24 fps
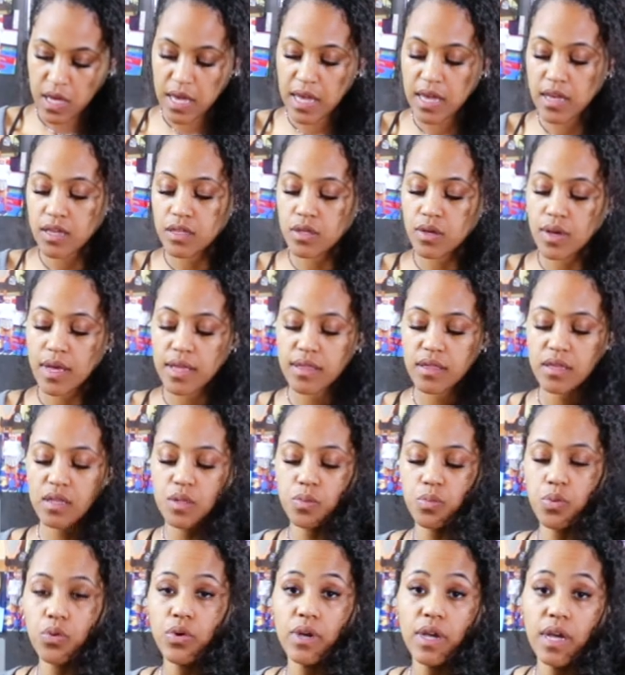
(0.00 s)
Okay, so at this
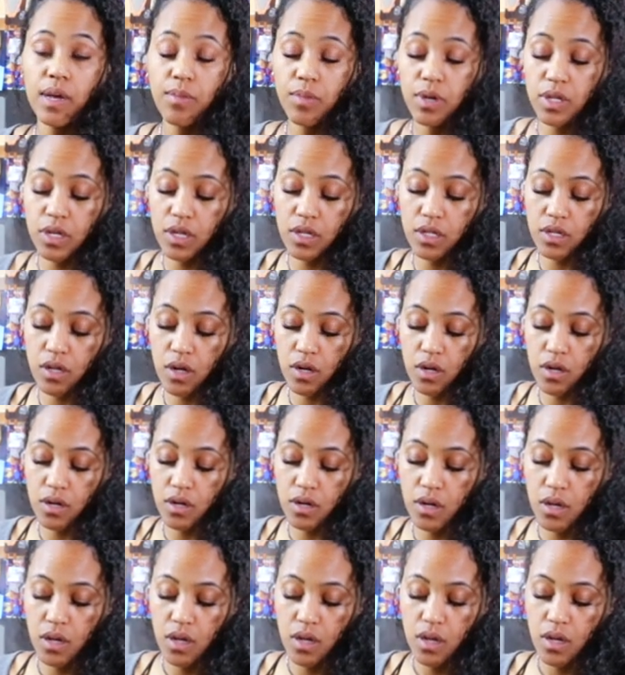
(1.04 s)
point, I'm gonna
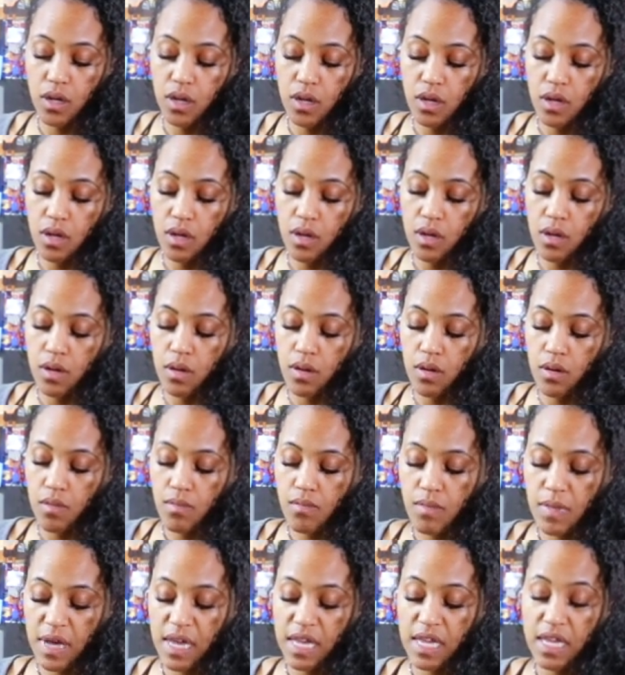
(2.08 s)
turn
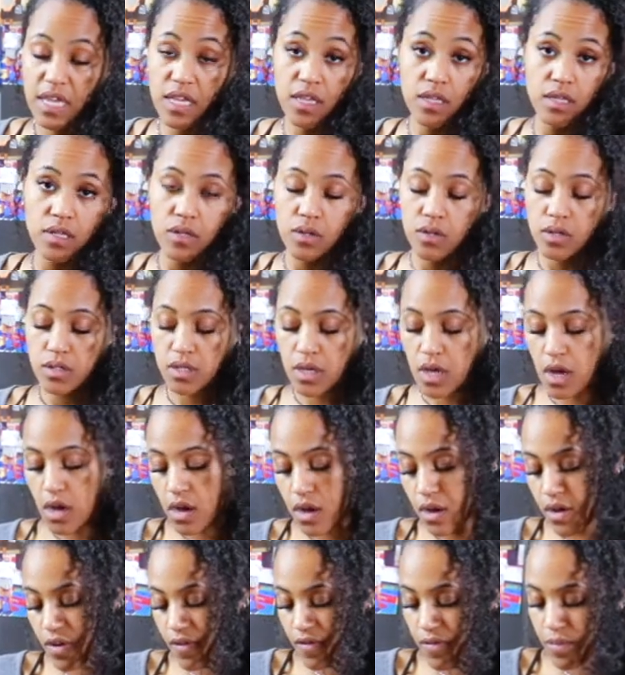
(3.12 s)
my heat source
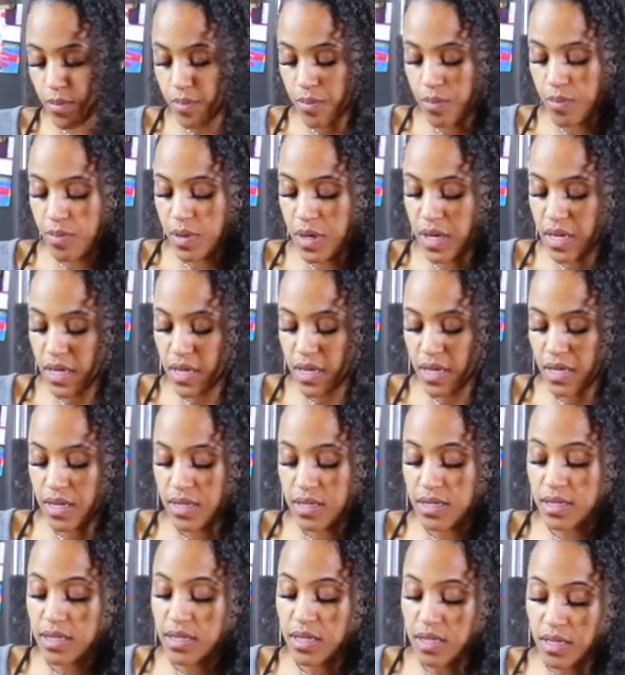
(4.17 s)
off
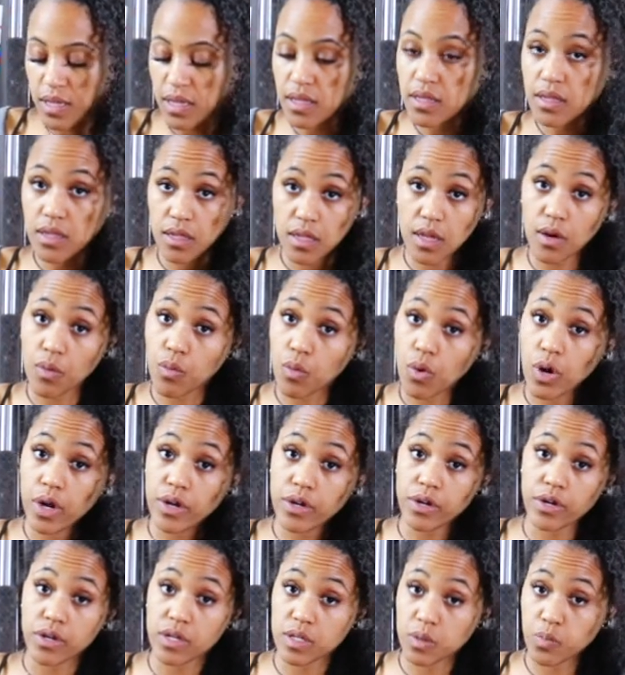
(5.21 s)
because the
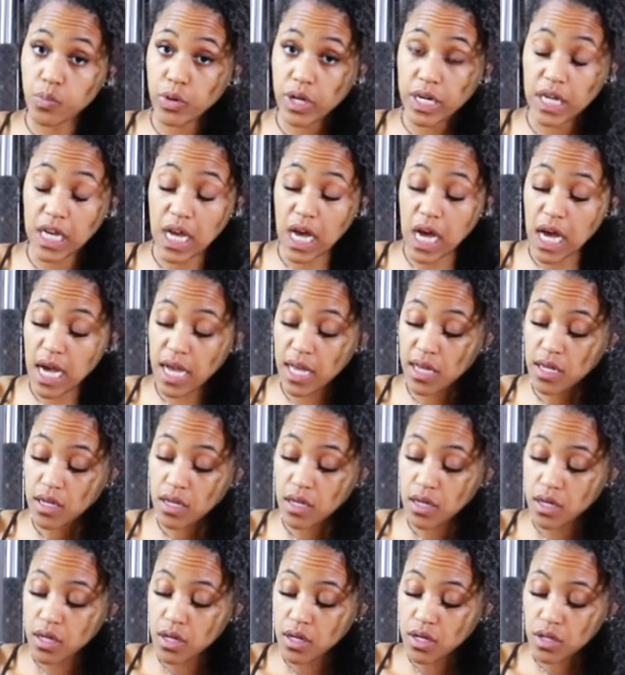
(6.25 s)
water is pretty hot.
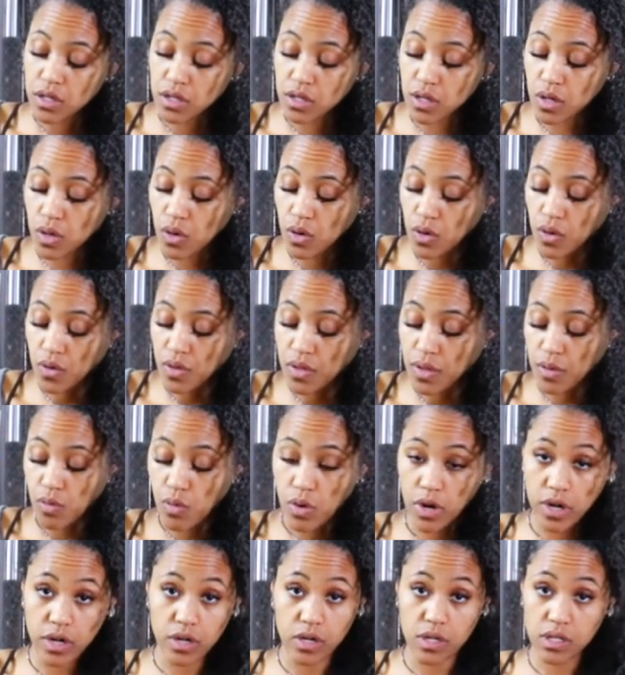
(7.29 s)
So the
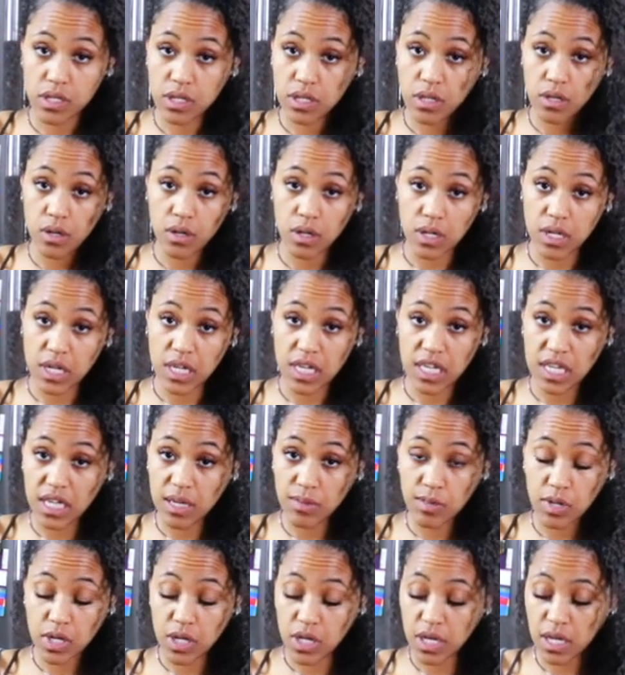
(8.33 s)
water is still gonna
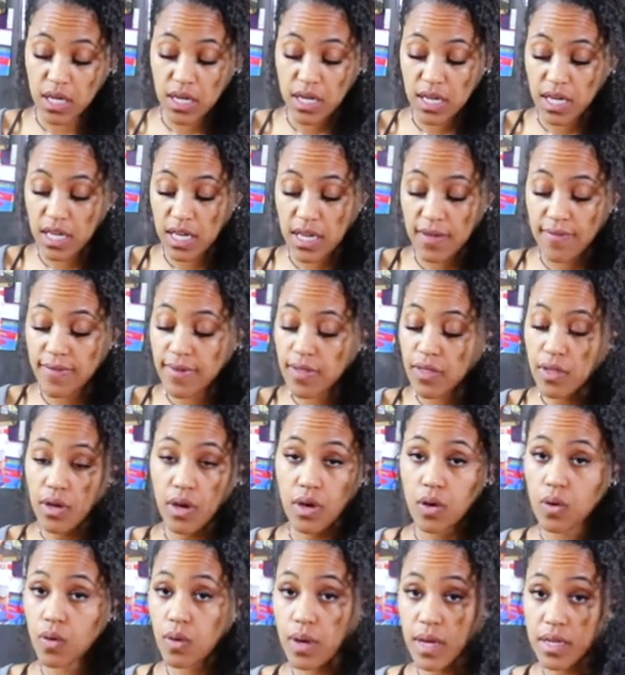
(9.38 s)
keep cooking it even
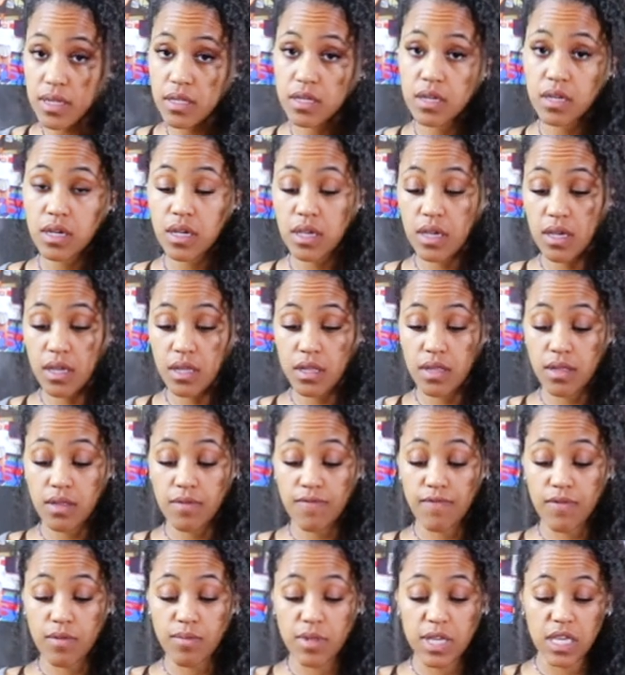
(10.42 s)
though I took it
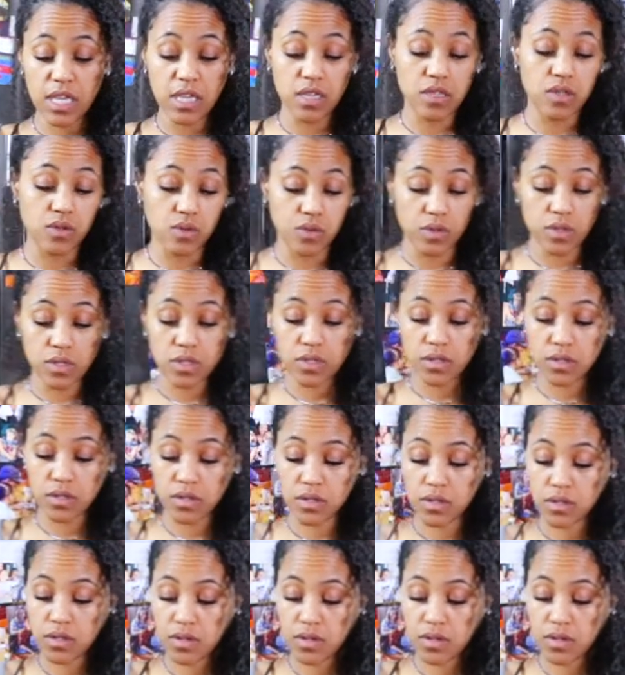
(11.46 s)
from the heat source.